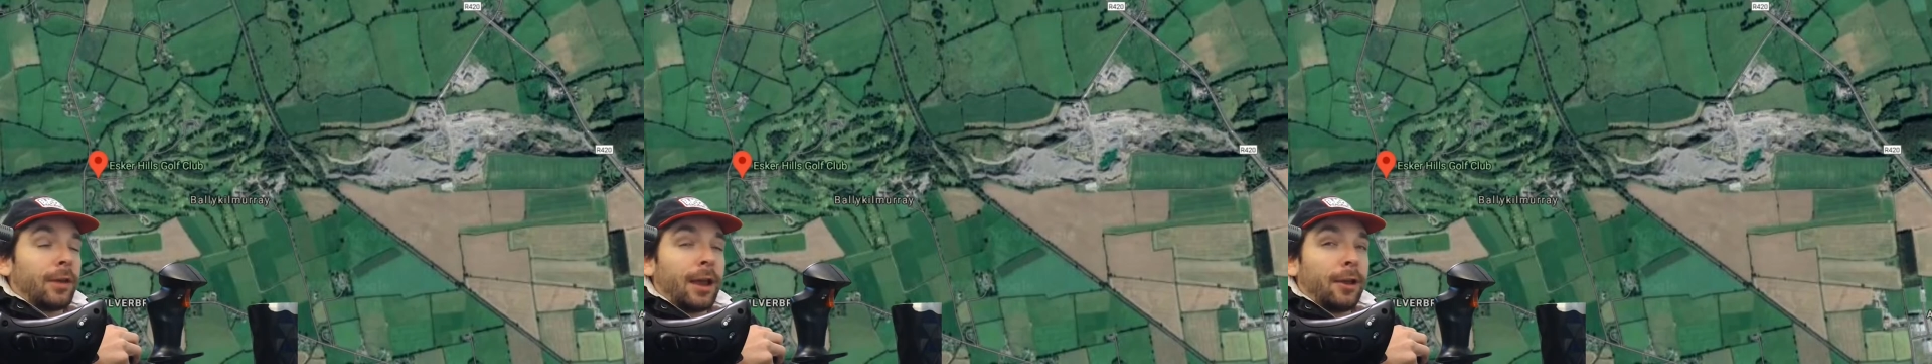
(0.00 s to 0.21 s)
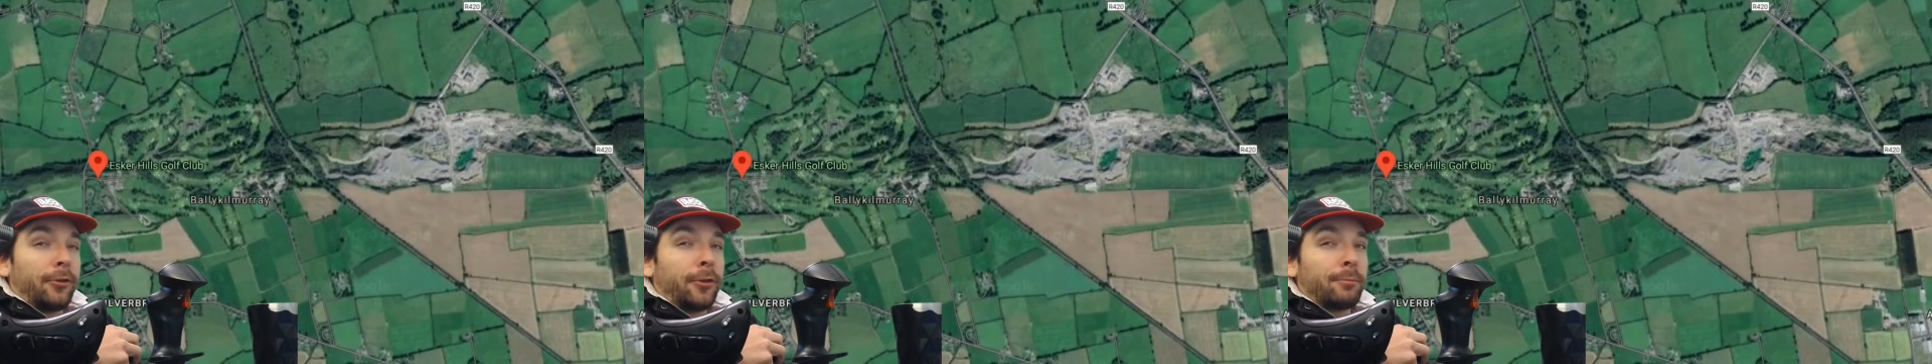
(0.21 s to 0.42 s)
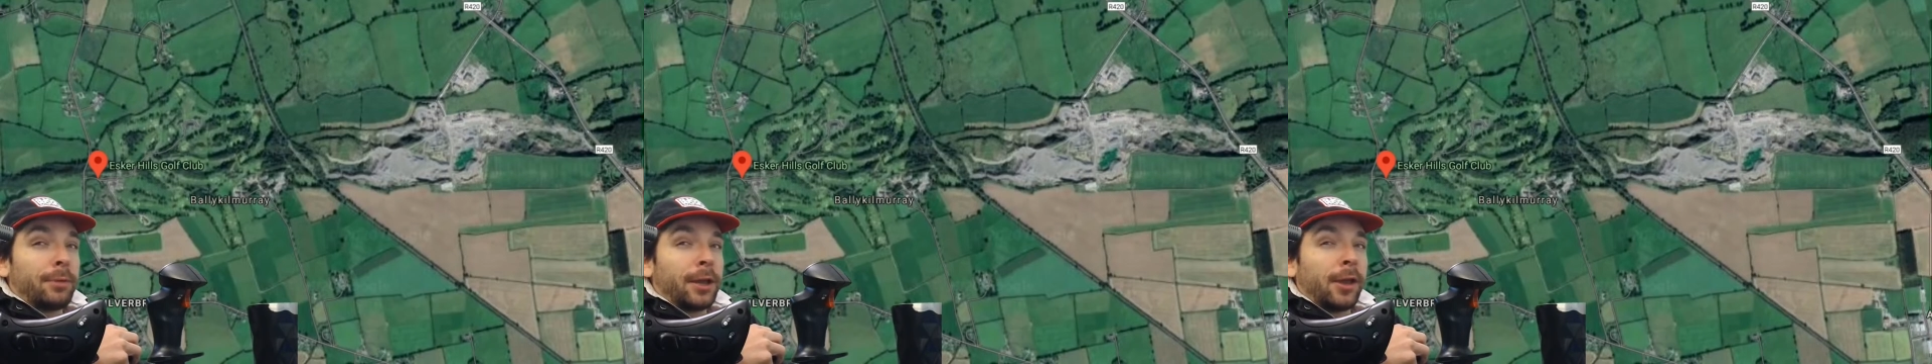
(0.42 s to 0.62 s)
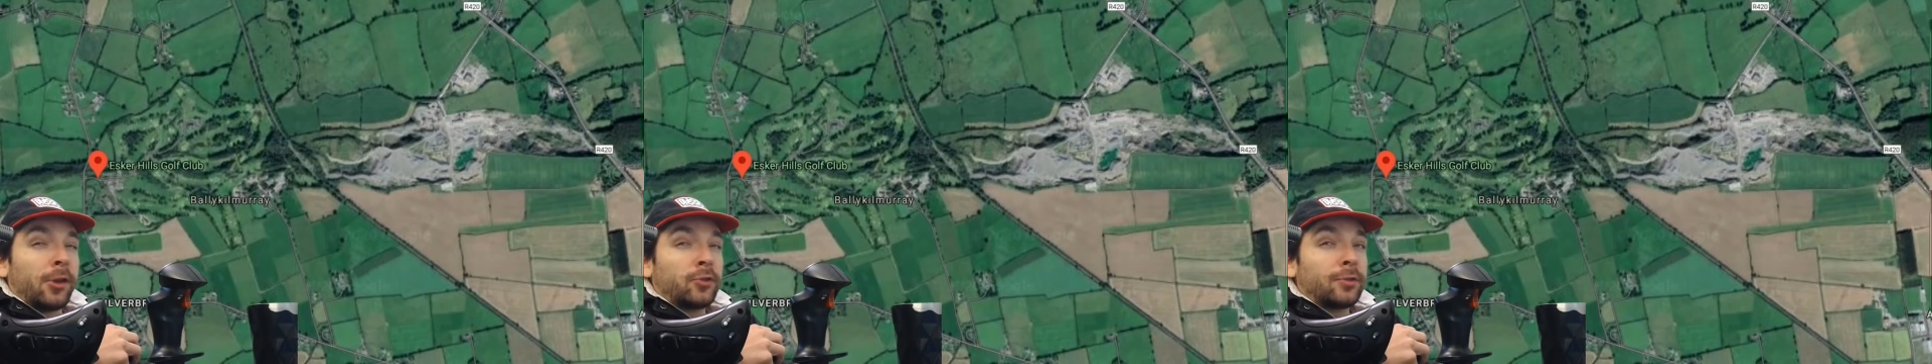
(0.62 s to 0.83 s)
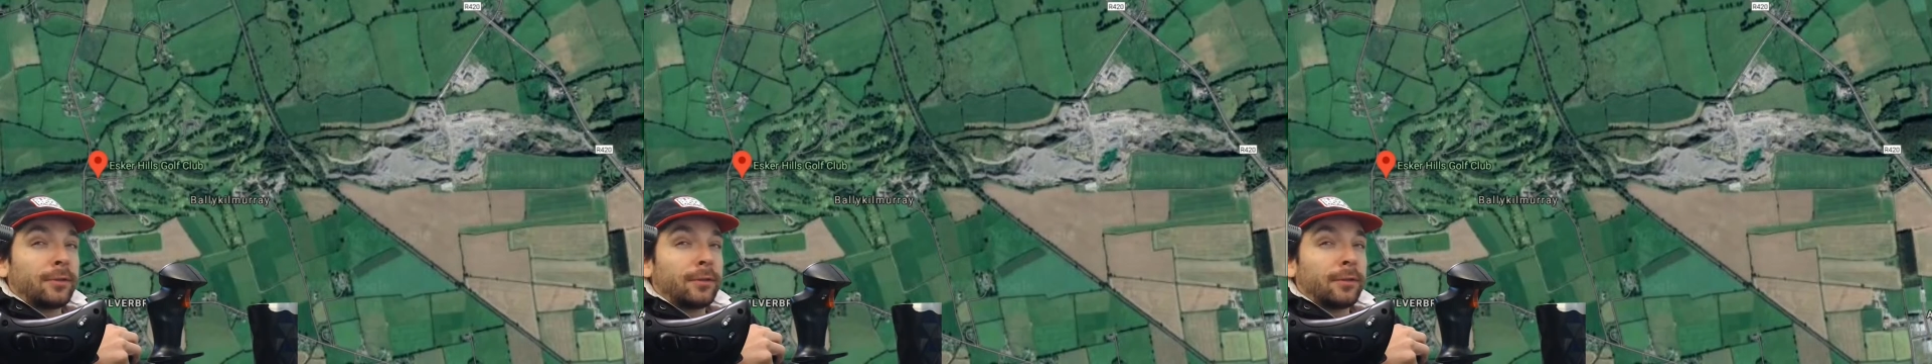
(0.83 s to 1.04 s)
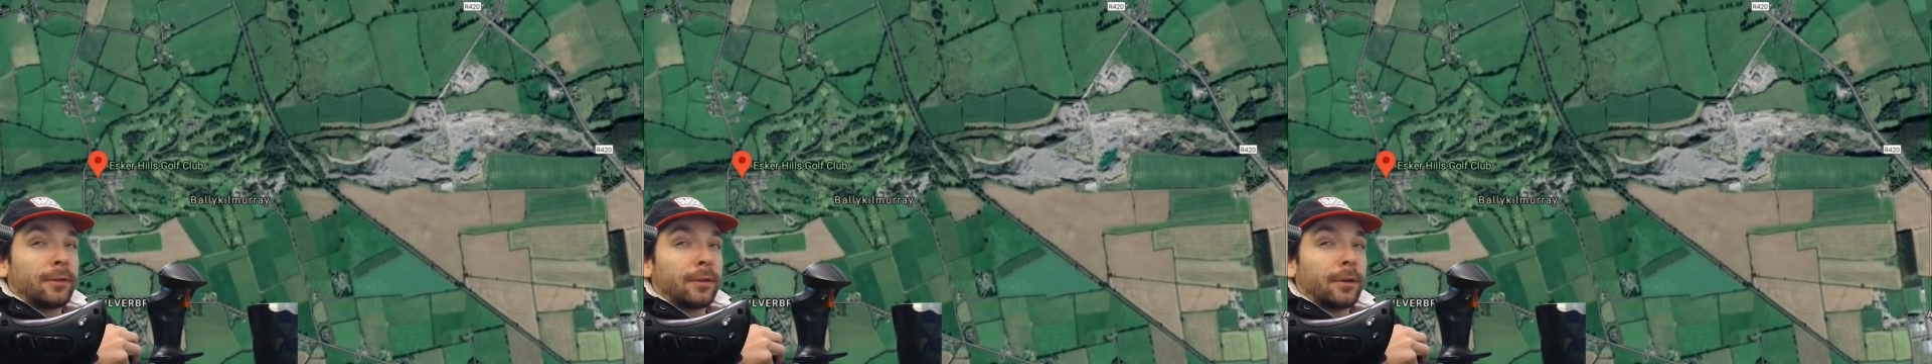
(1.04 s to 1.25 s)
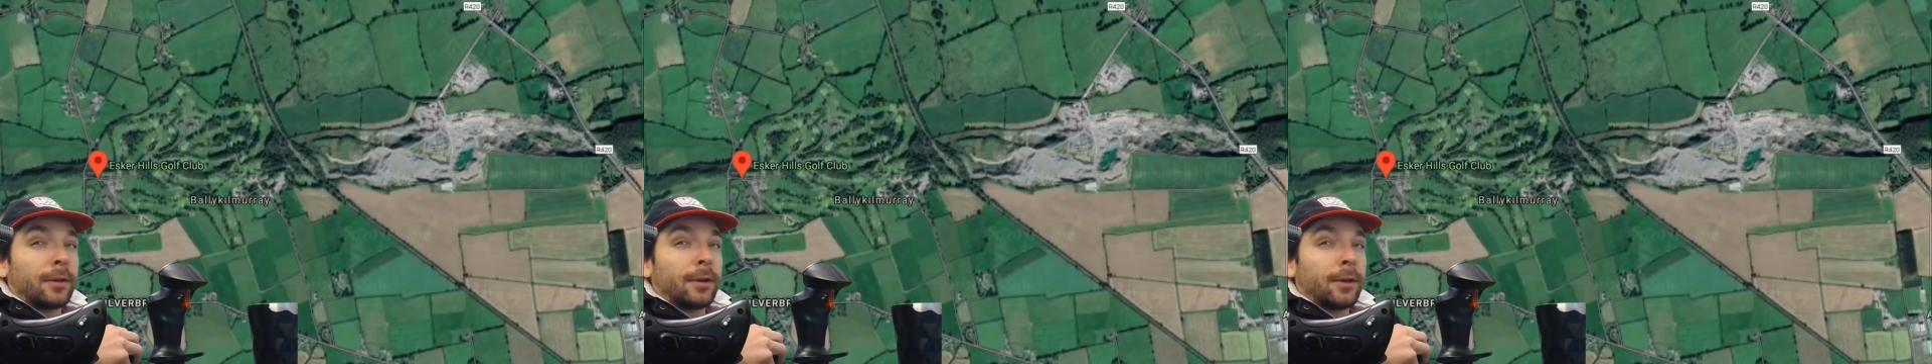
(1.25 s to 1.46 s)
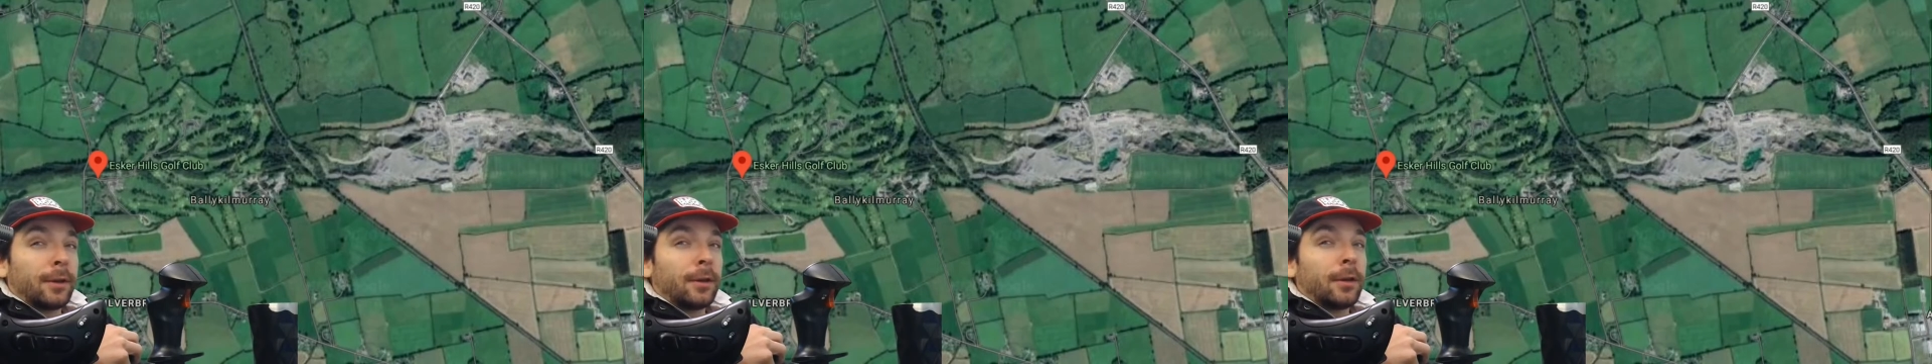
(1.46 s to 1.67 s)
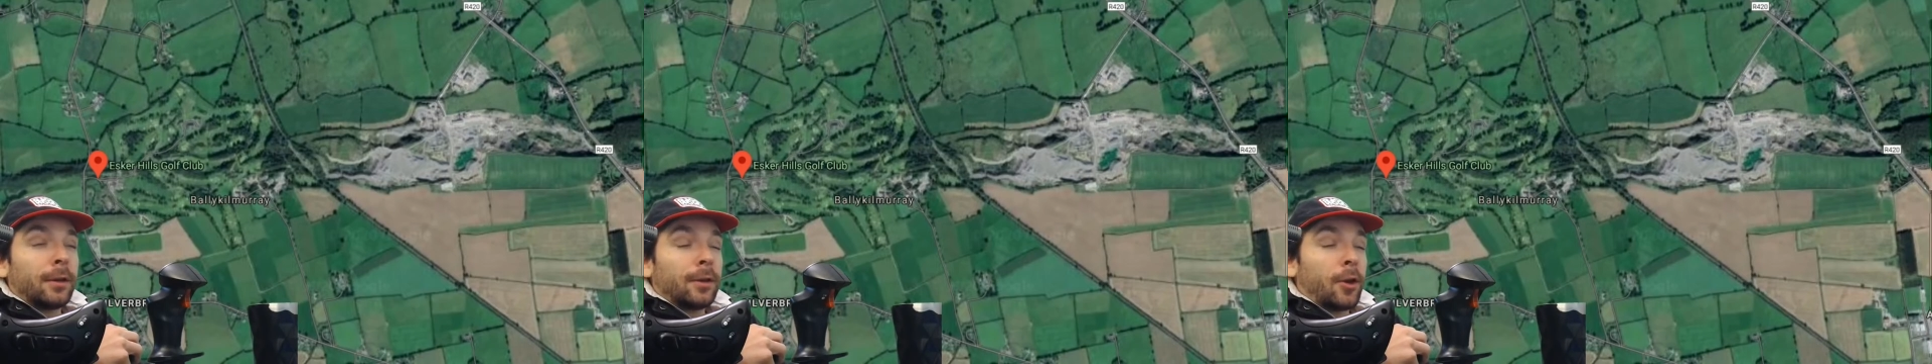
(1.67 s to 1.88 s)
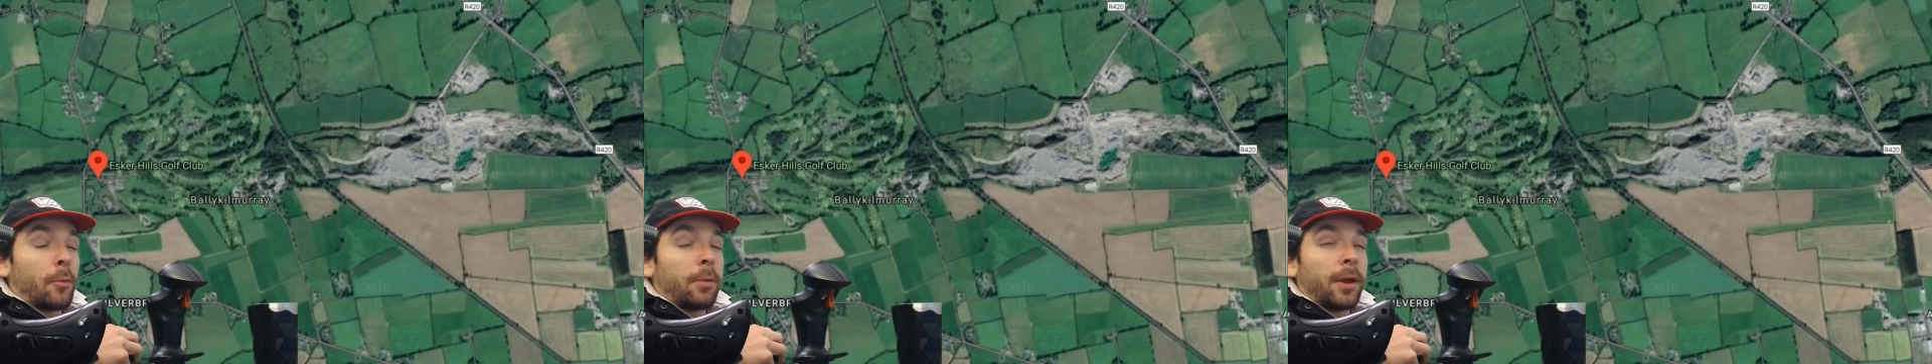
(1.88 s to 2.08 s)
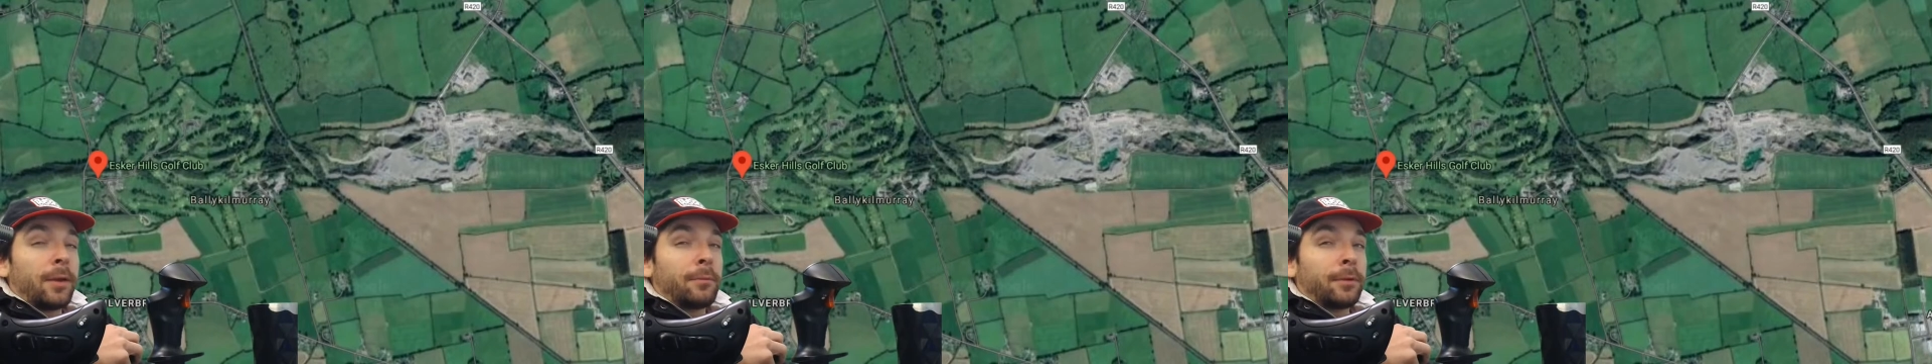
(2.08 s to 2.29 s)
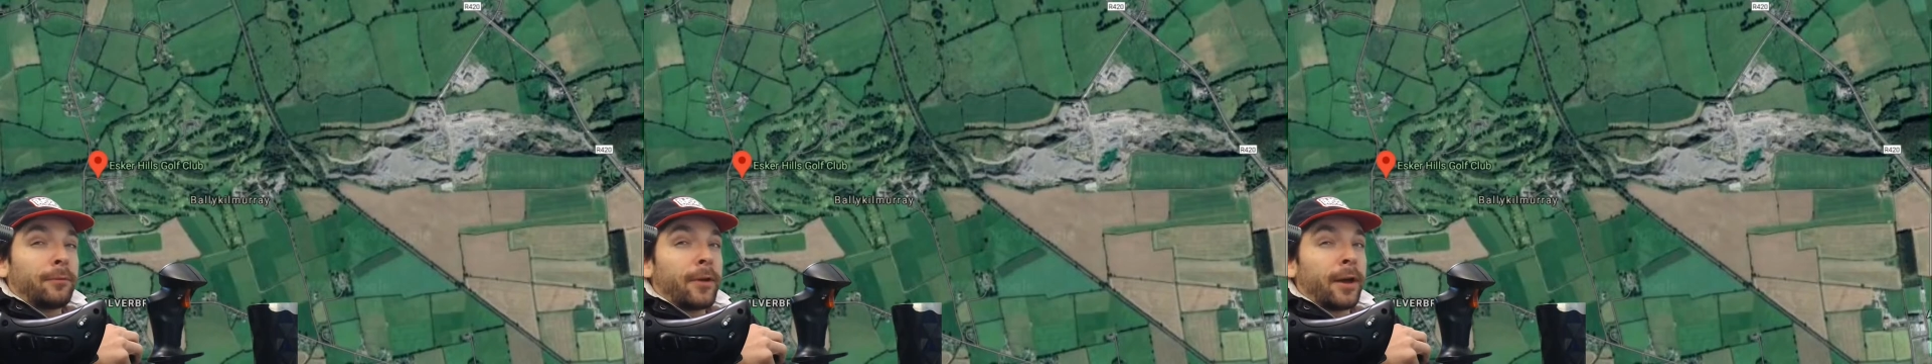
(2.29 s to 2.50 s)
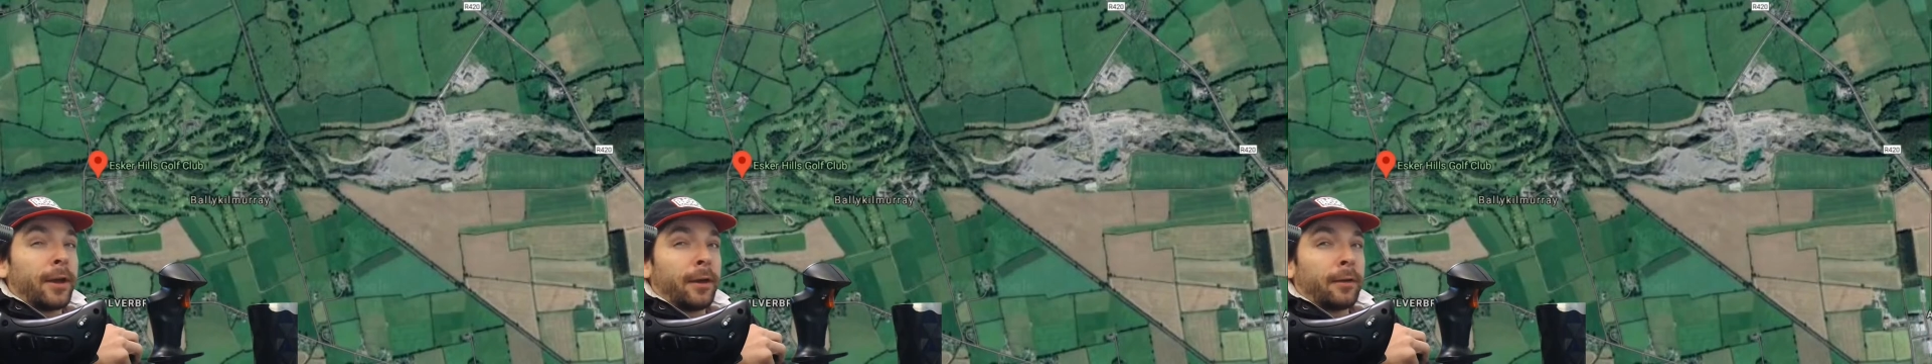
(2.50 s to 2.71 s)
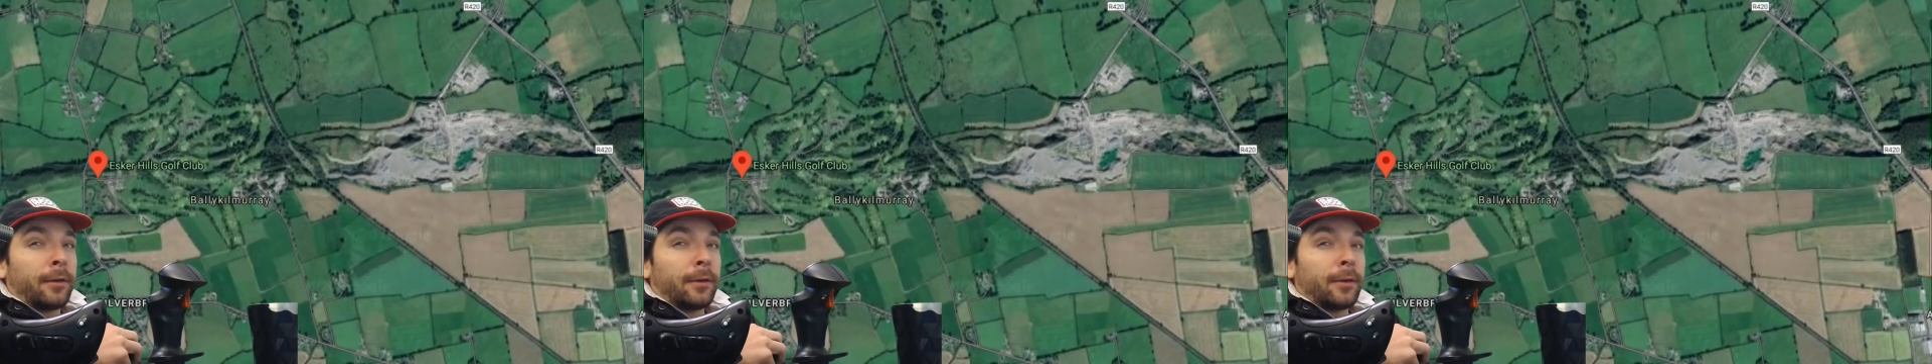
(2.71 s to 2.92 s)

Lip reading: Health implications. You're playing with fire.